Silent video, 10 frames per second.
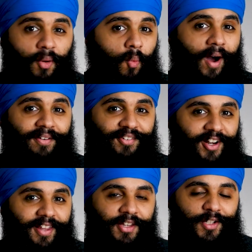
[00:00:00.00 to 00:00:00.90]
the one
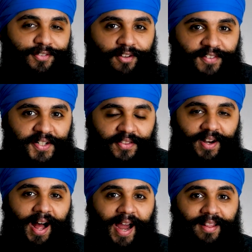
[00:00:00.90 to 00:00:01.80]
really useful feature
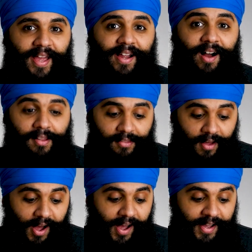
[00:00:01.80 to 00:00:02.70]
that I like a
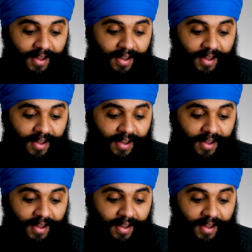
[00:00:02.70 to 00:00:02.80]
lot